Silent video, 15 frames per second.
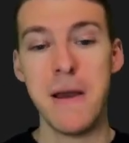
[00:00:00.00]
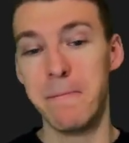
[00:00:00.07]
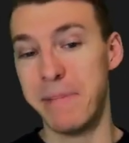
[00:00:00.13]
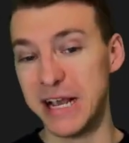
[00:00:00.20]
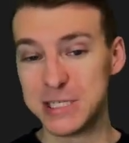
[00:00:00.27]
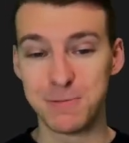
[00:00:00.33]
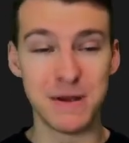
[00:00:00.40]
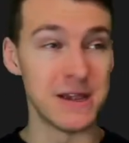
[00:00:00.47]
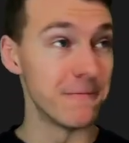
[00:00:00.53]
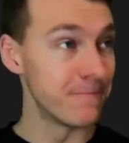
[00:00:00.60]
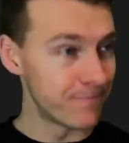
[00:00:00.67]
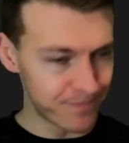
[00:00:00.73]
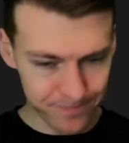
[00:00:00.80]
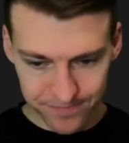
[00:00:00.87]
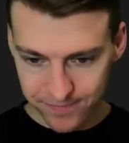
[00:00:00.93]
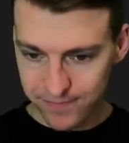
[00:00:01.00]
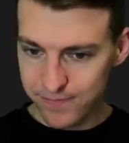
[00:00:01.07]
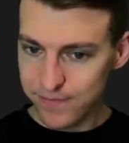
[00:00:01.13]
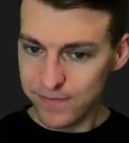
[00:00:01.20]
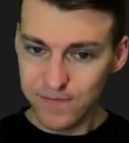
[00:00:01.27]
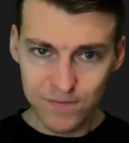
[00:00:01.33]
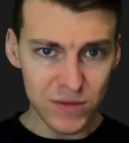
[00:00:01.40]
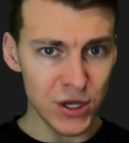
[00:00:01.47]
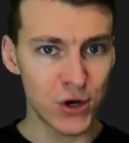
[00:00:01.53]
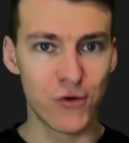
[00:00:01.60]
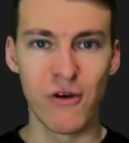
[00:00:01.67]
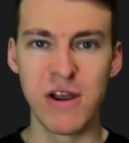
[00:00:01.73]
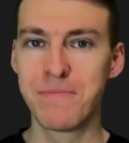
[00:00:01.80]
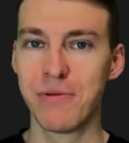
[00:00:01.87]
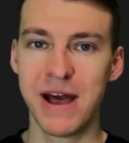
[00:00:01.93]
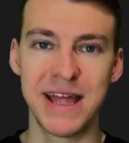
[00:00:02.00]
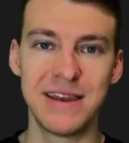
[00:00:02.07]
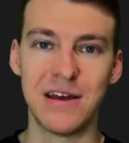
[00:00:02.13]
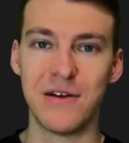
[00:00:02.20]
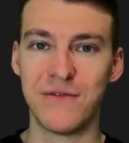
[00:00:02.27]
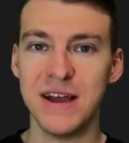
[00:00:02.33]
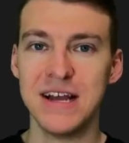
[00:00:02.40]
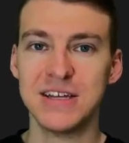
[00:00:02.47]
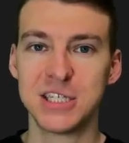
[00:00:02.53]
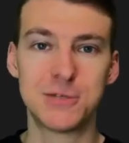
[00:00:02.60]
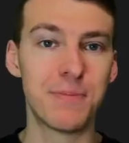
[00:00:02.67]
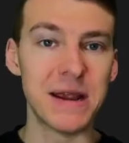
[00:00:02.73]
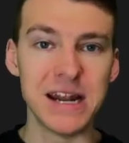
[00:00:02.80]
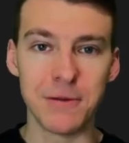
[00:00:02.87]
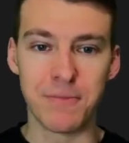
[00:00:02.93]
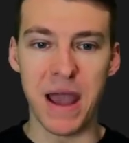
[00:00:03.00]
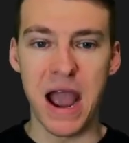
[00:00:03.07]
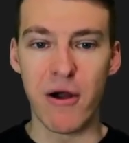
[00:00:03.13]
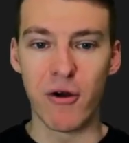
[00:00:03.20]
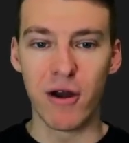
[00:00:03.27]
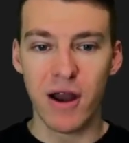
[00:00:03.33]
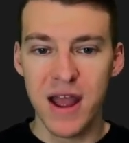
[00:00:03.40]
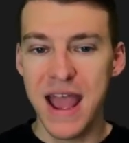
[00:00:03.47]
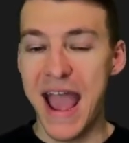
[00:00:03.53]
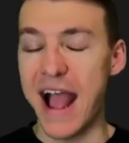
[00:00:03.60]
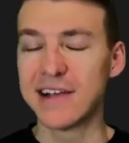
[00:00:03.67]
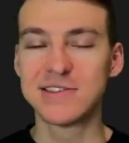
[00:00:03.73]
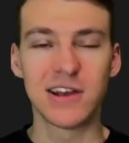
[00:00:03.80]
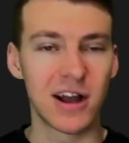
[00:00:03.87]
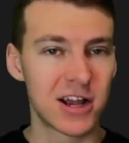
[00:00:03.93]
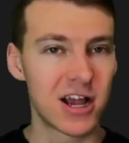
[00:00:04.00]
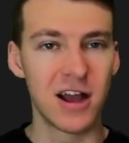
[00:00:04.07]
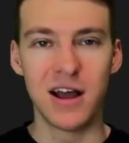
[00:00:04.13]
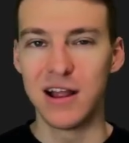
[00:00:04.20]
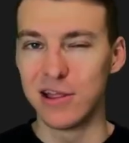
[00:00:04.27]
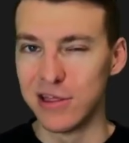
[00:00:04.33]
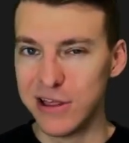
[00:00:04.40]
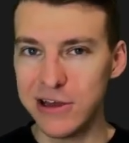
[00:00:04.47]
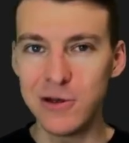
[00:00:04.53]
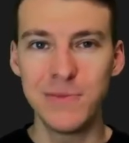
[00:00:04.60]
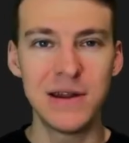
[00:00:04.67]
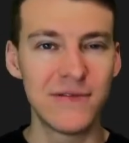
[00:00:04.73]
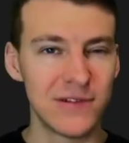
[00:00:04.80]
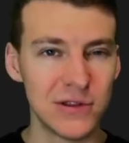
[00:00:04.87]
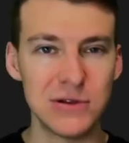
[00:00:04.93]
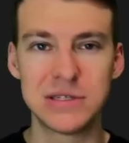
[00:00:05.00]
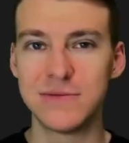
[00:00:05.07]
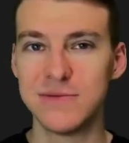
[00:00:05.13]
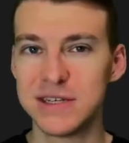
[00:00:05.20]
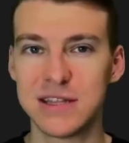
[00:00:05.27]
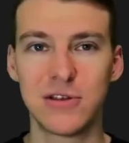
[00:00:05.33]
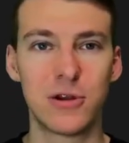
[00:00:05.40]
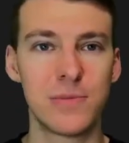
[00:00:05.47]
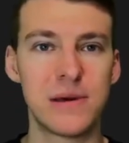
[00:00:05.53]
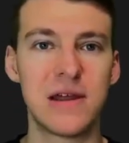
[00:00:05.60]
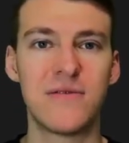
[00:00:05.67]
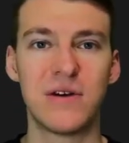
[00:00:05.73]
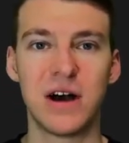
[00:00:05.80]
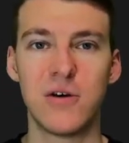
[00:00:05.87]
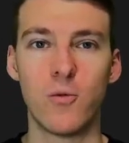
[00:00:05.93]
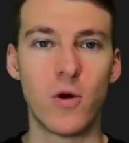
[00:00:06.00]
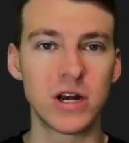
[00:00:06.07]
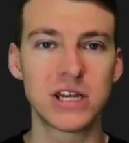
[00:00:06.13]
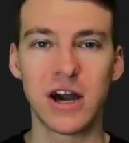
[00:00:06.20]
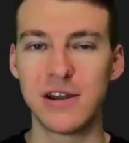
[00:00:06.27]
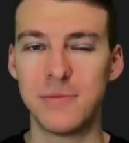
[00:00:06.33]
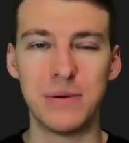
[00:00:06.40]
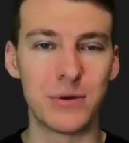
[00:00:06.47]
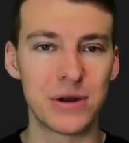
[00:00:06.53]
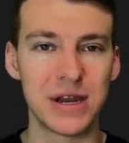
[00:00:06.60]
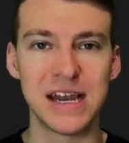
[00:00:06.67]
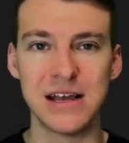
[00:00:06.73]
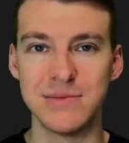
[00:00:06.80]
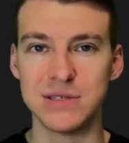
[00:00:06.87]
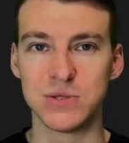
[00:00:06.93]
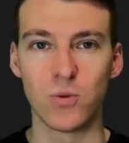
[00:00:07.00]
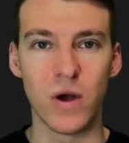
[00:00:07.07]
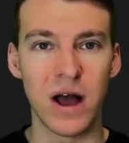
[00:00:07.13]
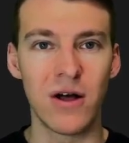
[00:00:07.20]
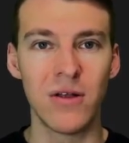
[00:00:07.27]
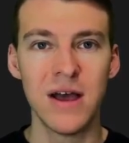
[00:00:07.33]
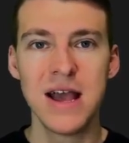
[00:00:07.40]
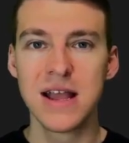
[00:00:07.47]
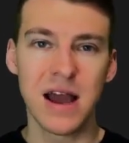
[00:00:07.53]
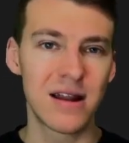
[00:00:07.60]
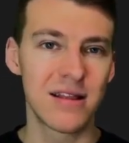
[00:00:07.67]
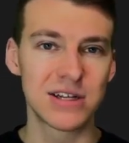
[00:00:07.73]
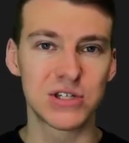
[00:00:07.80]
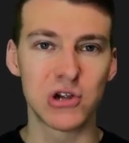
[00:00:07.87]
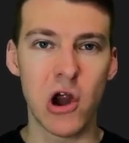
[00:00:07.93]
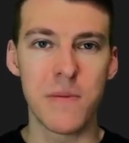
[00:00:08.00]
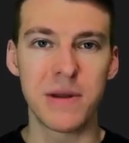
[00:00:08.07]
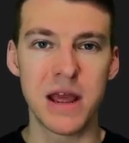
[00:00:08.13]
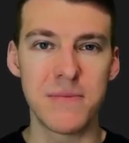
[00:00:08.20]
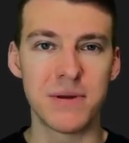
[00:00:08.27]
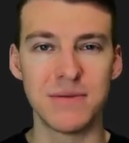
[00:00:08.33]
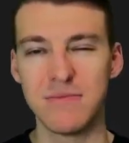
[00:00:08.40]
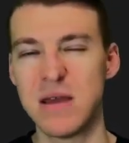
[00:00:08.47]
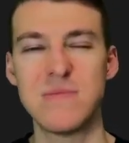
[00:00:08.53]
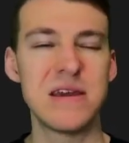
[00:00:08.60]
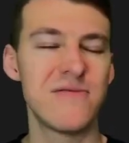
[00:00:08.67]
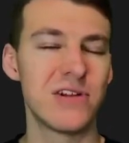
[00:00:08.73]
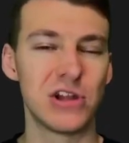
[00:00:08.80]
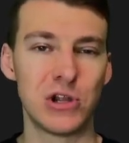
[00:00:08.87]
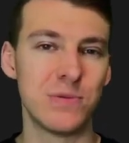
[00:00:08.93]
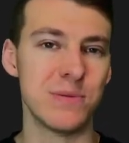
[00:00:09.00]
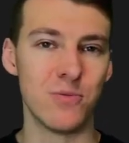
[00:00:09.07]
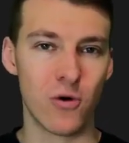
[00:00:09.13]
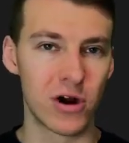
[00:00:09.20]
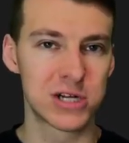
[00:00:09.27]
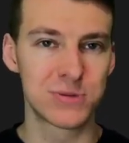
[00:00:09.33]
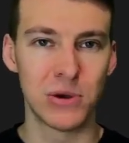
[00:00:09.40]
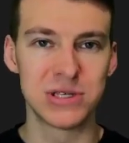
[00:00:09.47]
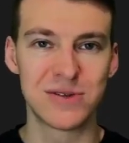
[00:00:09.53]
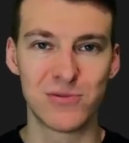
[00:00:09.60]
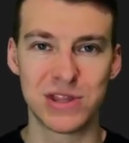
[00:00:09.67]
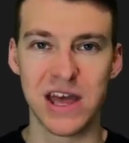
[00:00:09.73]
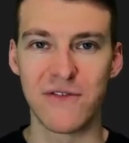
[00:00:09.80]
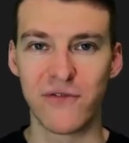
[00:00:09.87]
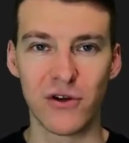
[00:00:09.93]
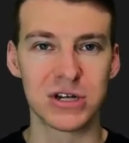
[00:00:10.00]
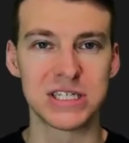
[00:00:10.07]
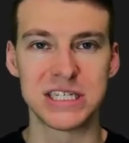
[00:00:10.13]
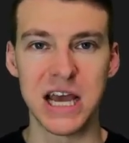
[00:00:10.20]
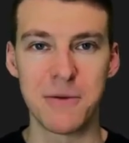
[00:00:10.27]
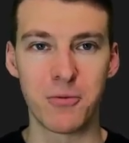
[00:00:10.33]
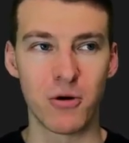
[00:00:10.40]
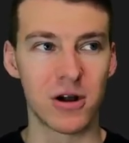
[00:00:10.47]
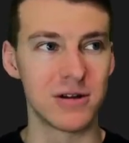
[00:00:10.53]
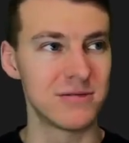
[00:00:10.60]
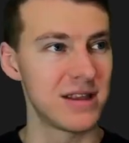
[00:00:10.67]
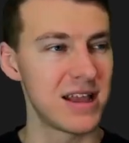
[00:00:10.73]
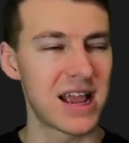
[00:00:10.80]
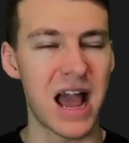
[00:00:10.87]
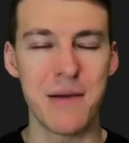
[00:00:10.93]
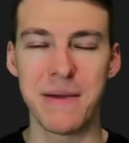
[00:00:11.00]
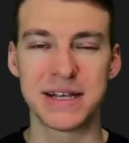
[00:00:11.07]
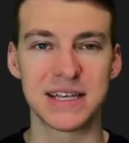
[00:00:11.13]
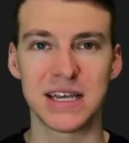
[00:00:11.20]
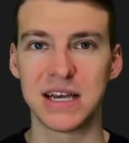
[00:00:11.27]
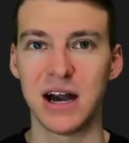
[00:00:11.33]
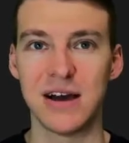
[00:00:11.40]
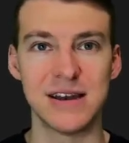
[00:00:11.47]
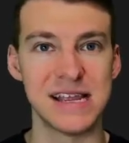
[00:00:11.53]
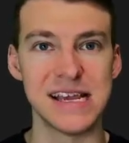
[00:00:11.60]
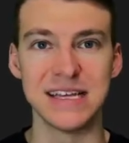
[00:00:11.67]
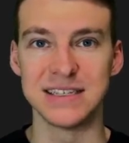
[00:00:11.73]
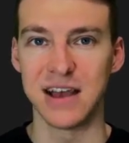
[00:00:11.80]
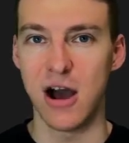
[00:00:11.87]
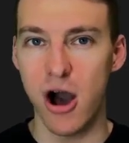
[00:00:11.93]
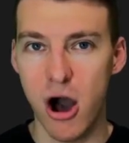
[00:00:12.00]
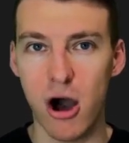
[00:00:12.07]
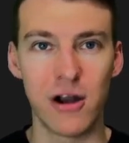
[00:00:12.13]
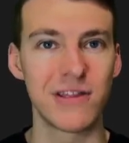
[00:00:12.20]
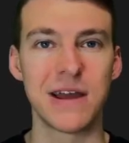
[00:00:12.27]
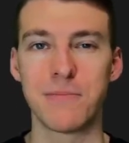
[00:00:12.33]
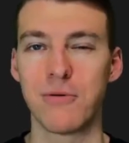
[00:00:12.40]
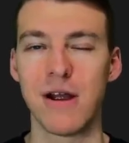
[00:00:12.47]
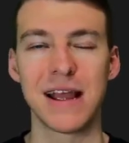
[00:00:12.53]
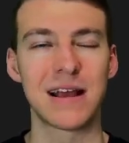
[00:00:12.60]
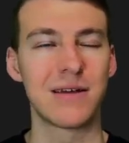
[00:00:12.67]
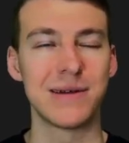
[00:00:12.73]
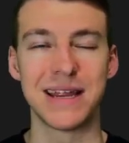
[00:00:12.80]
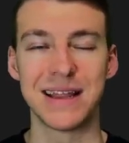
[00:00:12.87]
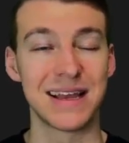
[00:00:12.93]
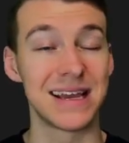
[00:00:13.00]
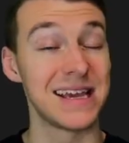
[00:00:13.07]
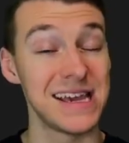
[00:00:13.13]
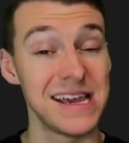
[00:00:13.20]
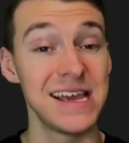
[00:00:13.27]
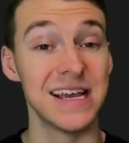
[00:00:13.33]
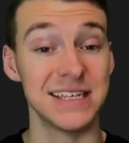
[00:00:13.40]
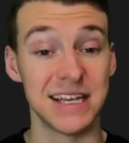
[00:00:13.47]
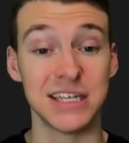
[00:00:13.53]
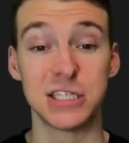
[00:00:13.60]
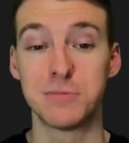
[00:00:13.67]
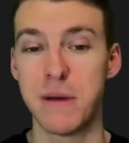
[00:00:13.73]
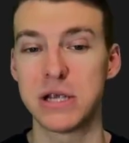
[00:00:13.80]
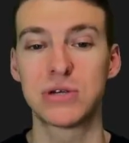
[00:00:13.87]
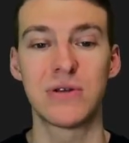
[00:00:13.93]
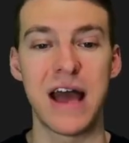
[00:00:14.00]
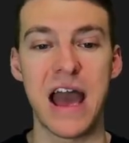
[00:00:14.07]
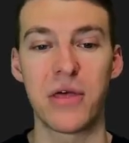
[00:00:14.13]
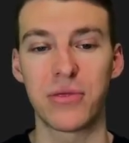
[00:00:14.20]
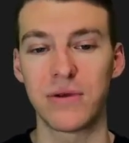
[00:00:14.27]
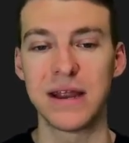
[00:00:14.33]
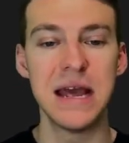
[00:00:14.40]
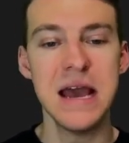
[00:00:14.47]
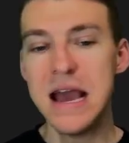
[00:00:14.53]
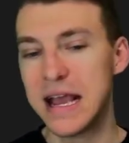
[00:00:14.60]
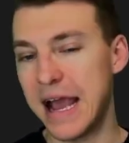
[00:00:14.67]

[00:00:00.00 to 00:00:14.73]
Bigsby, great blend of speed and power, has a little bit of elusiveness and a little bit of one-cut ability in him as well. Kind of like Charbonnet, but maybe even a little bit more explosive with that first step where a guy makes a cut and he is onto that break. I mean, he is a special athlete.